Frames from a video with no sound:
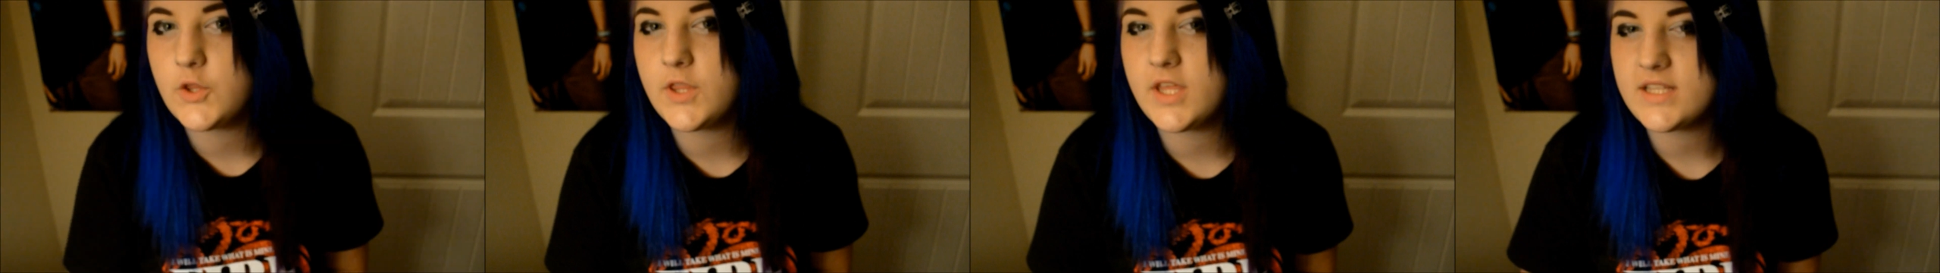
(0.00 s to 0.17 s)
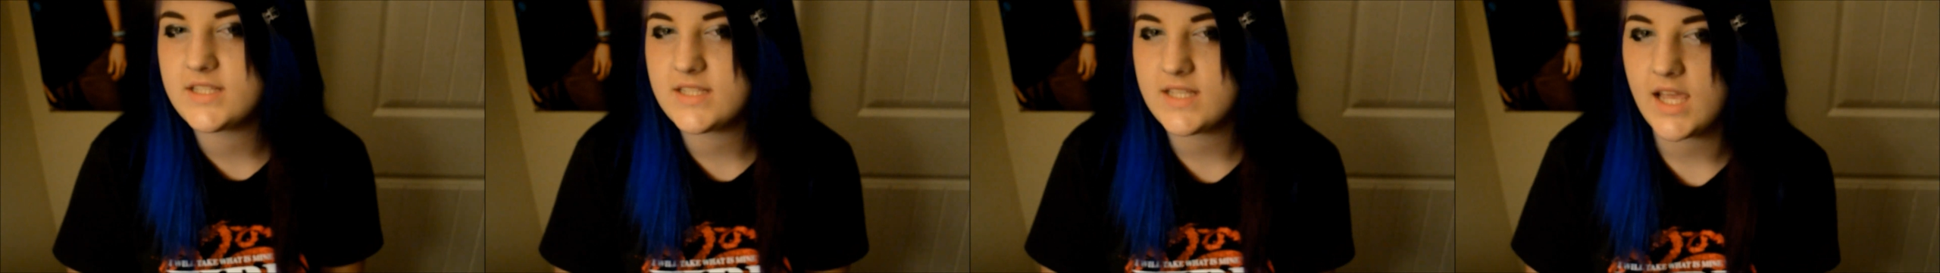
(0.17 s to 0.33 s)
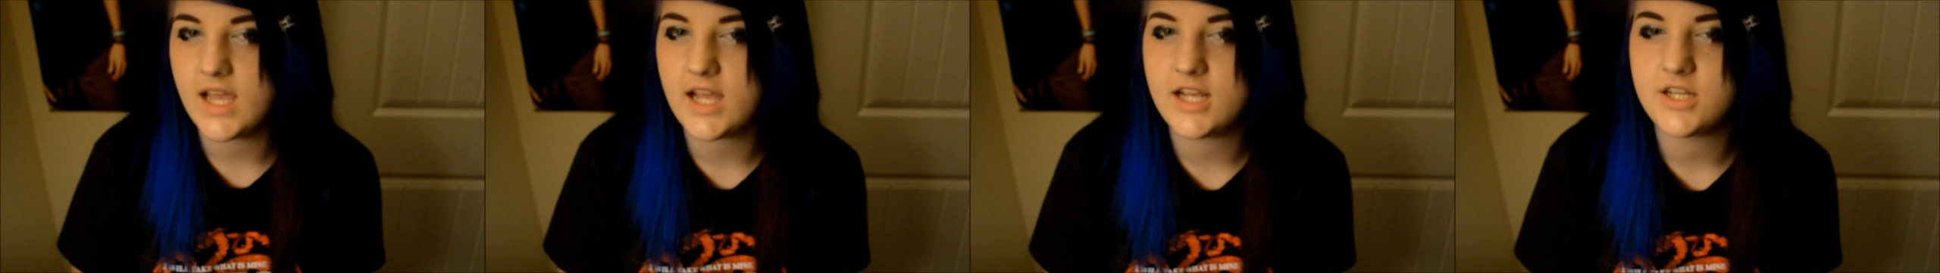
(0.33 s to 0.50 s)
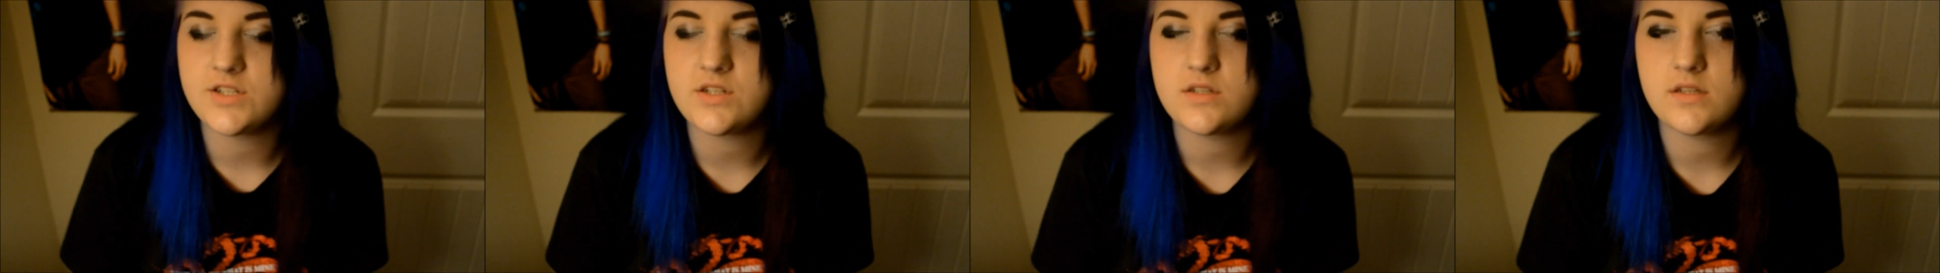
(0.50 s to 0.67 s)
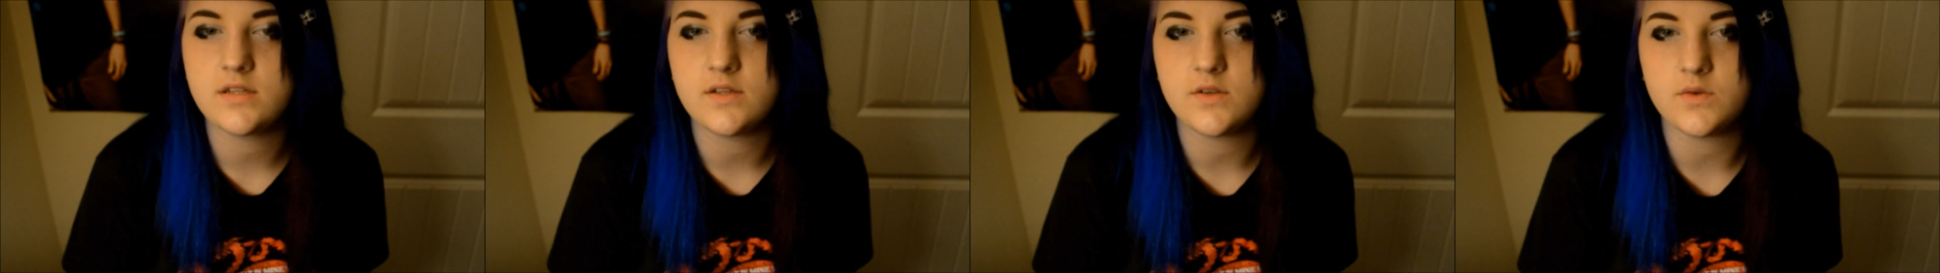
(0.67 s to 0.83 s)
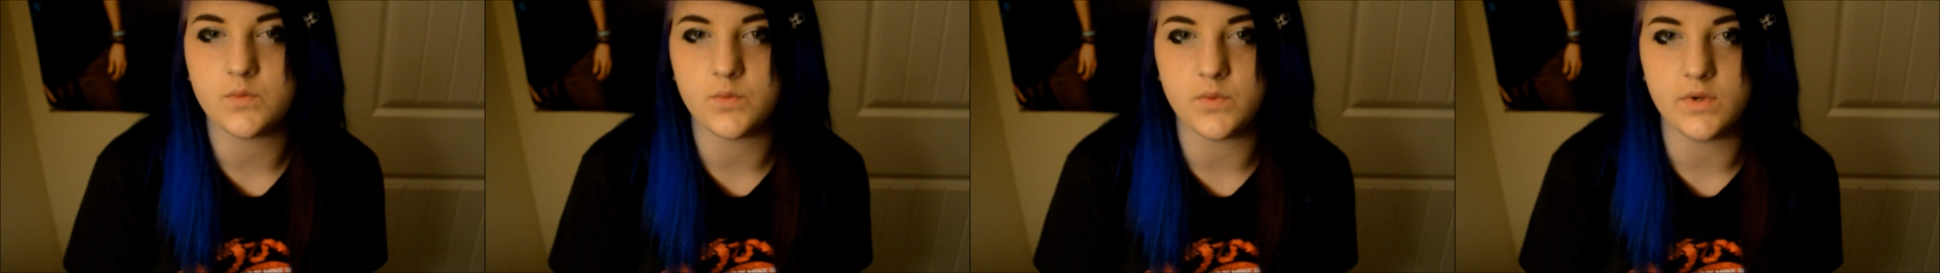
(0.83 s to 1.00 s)
that's actually
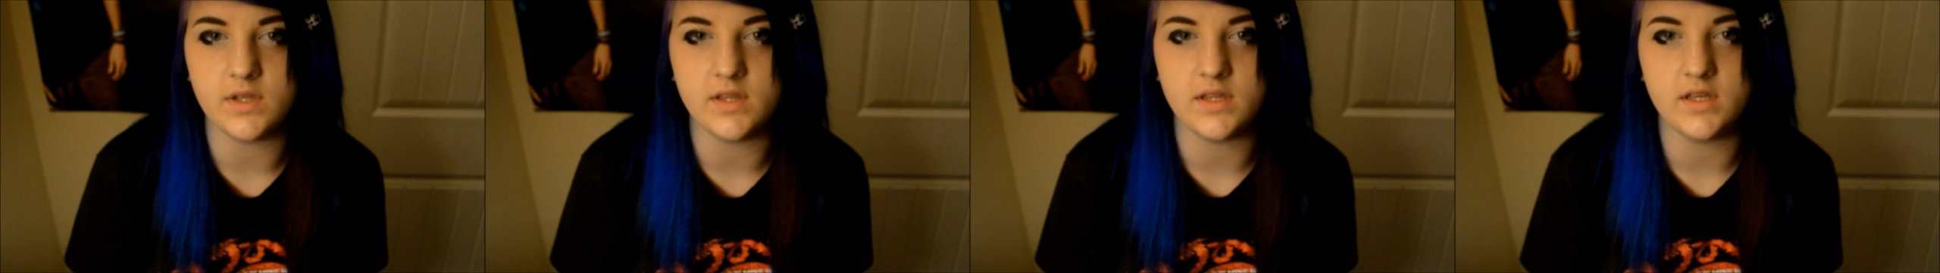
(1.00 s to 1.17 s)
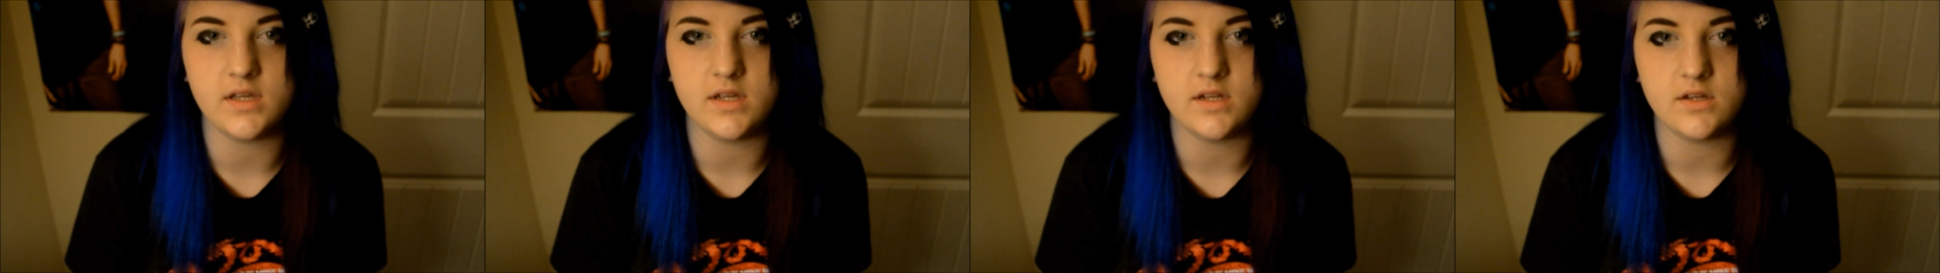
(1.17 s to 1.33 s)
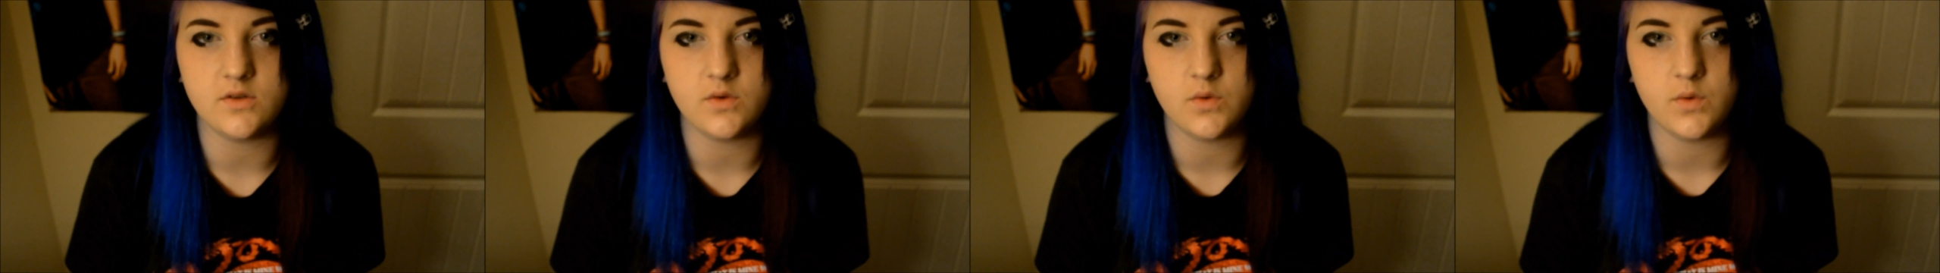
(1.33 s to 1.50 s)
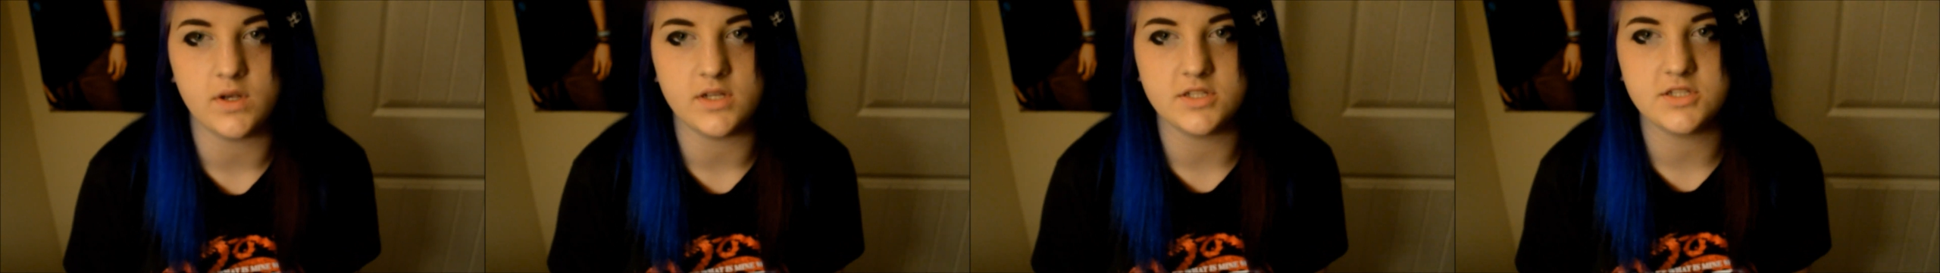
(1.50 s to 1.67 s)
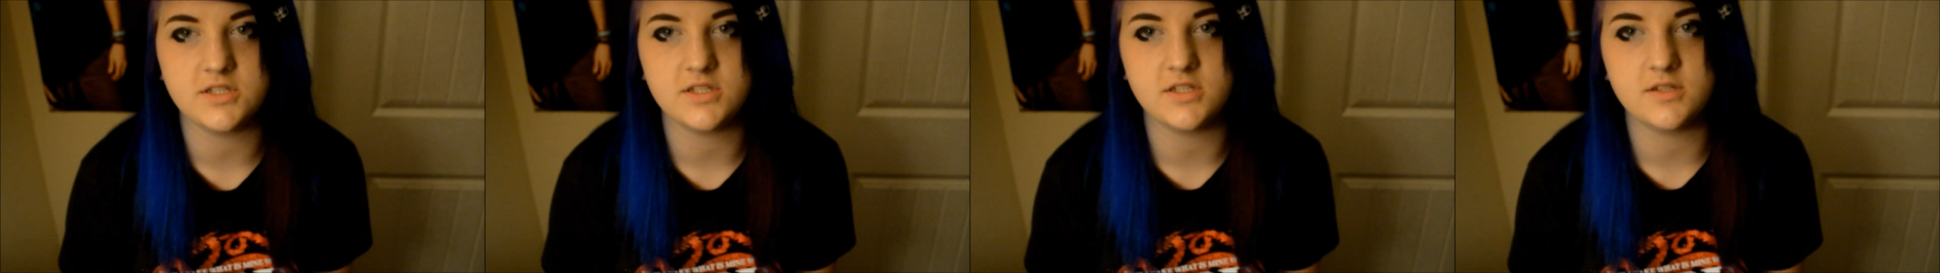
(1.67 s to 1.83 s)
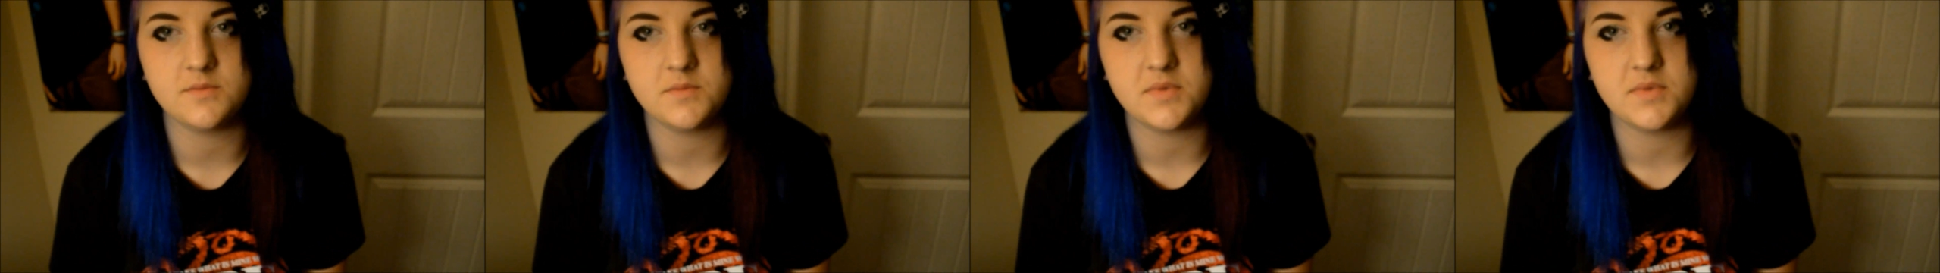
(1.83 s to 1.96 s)
a really good question,